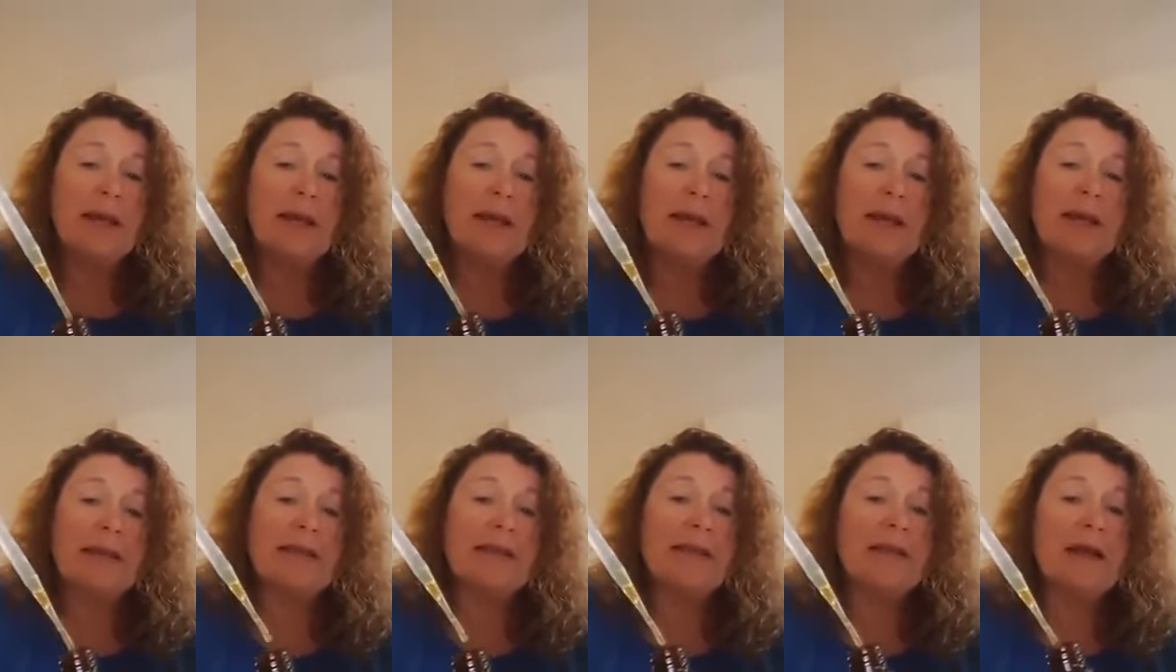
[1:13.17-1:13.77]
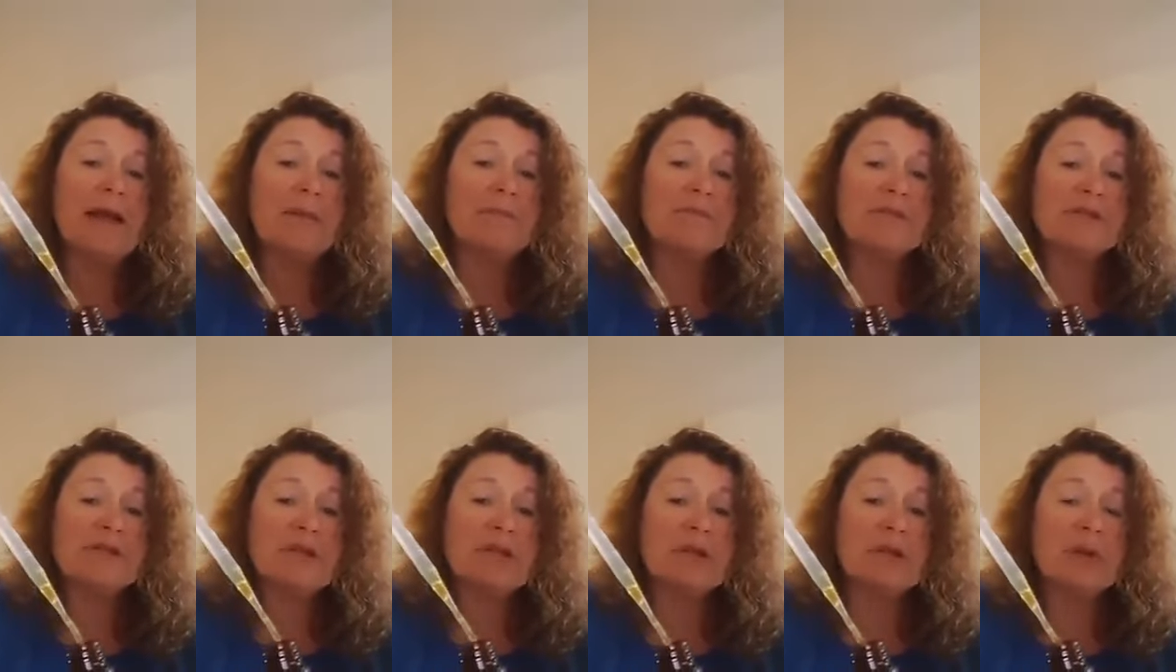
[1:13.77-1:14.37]
And then I'm
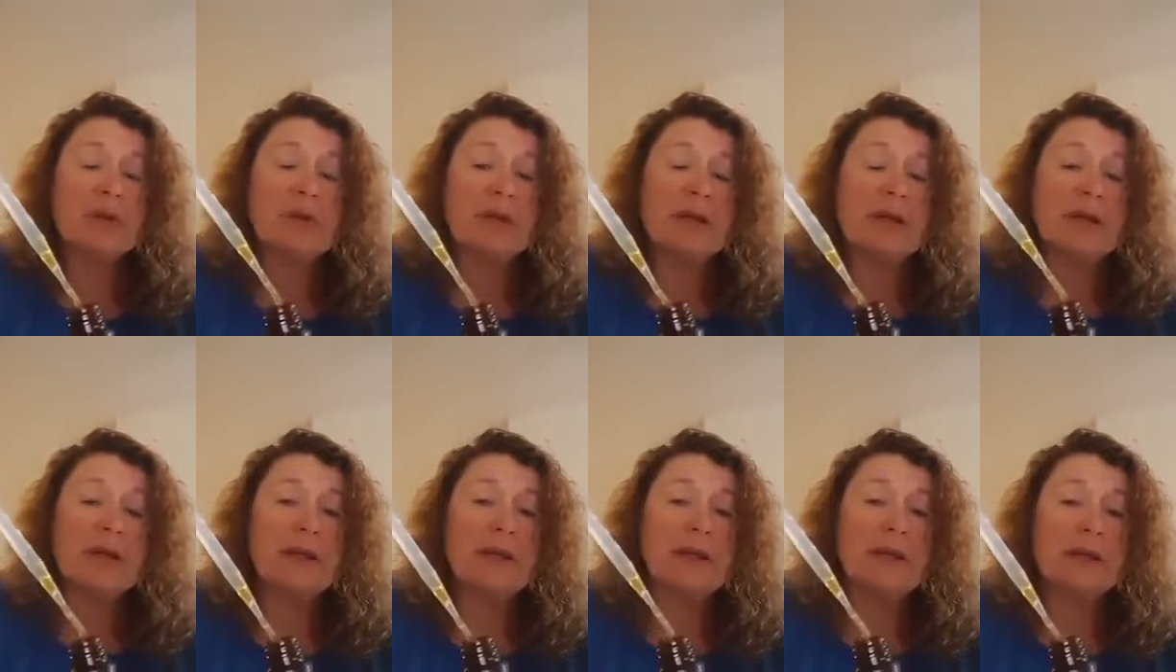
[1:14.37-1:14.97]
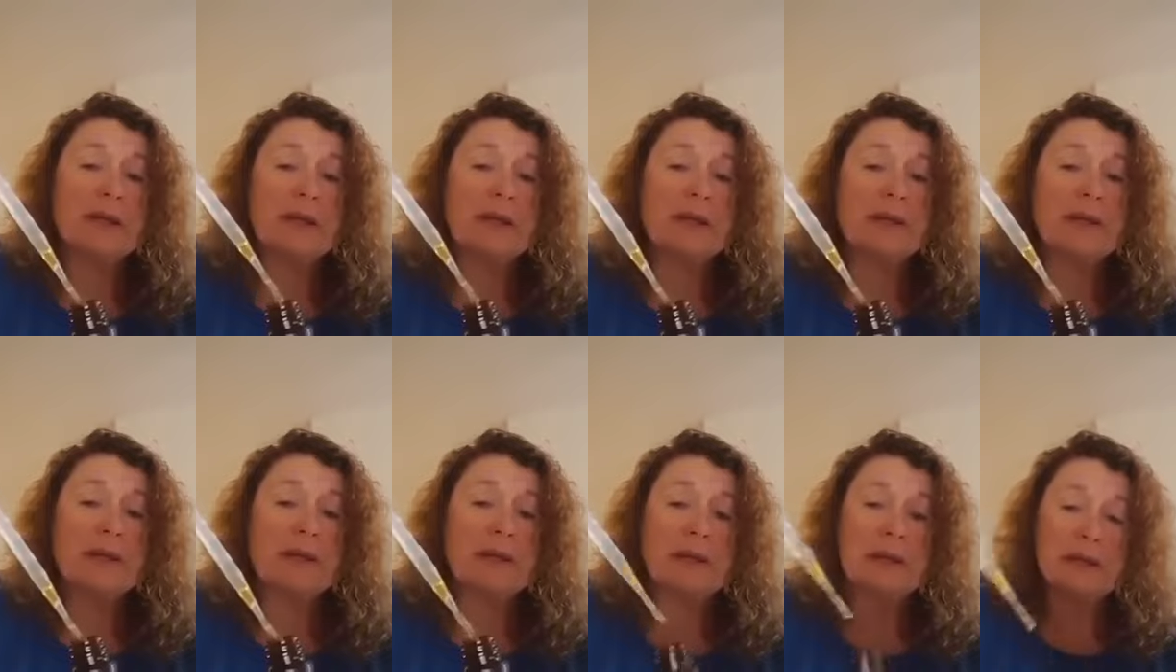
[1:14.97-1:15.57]
just going to go ahead
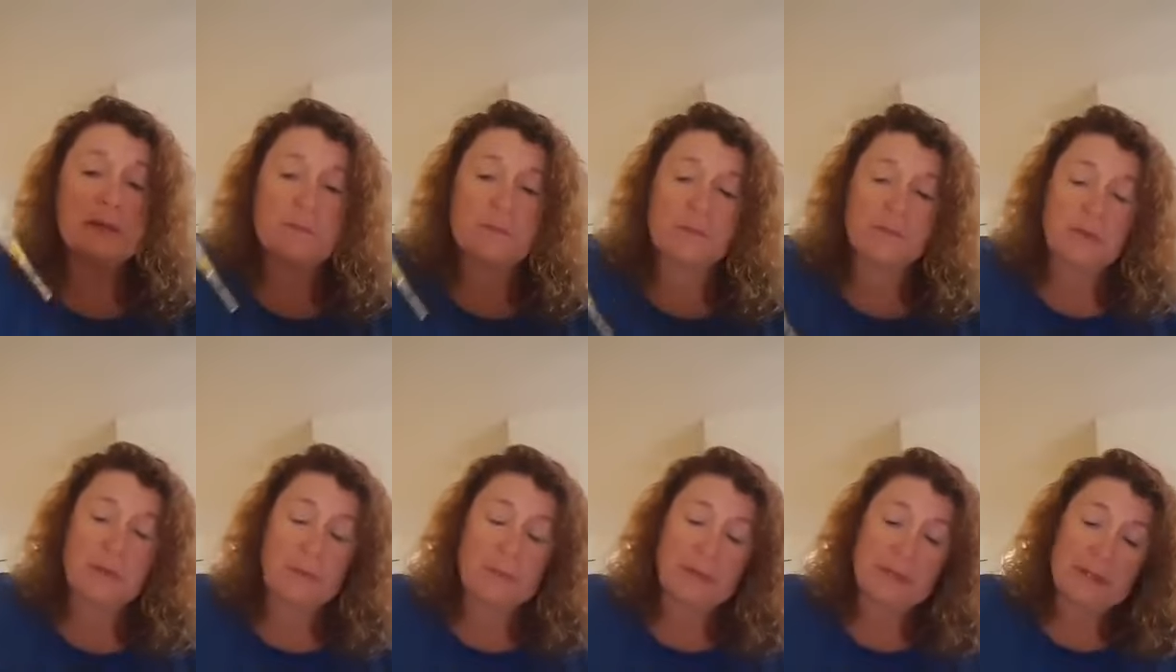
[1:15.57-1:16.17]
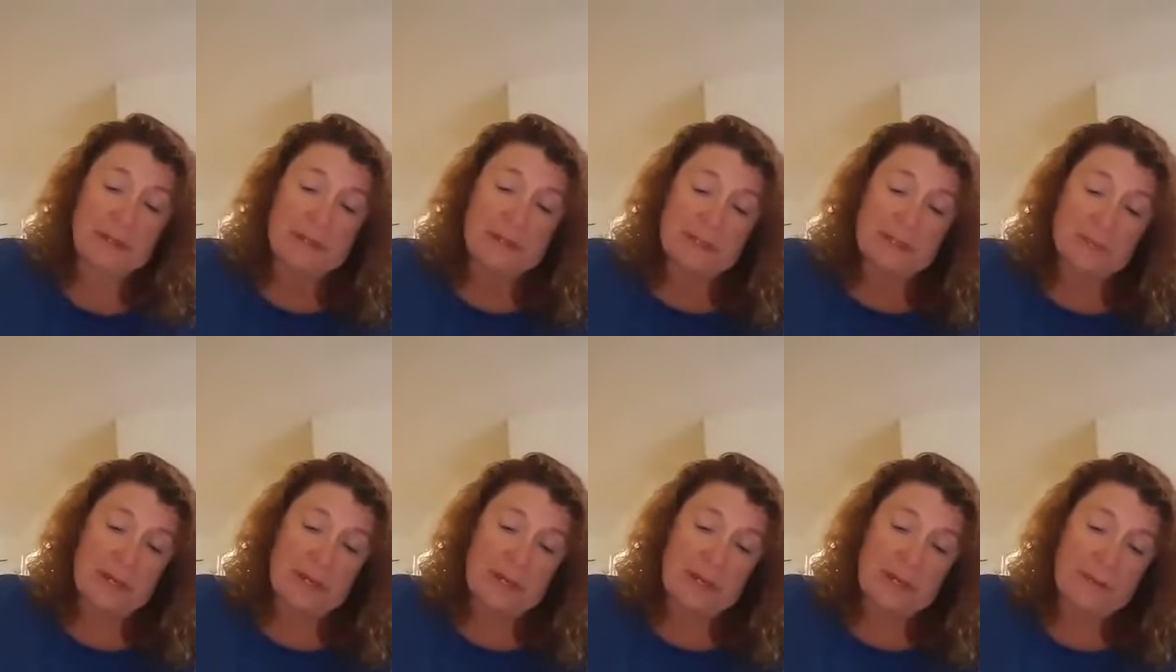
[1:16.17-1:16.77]
and drop it in this
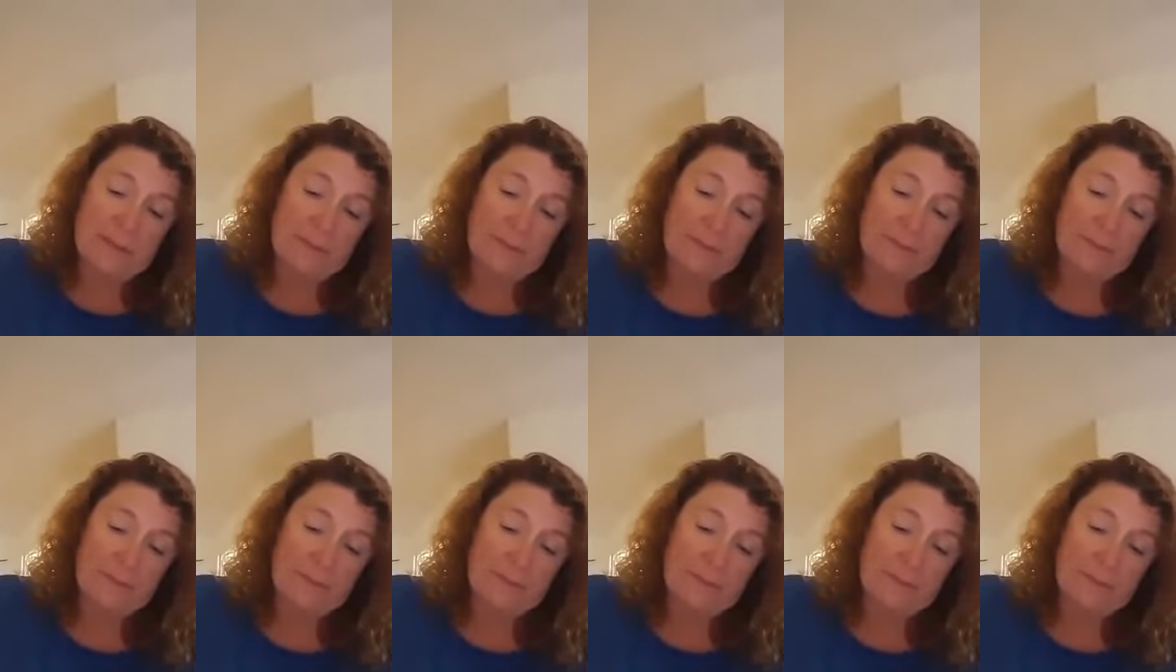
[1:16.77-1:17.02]
way.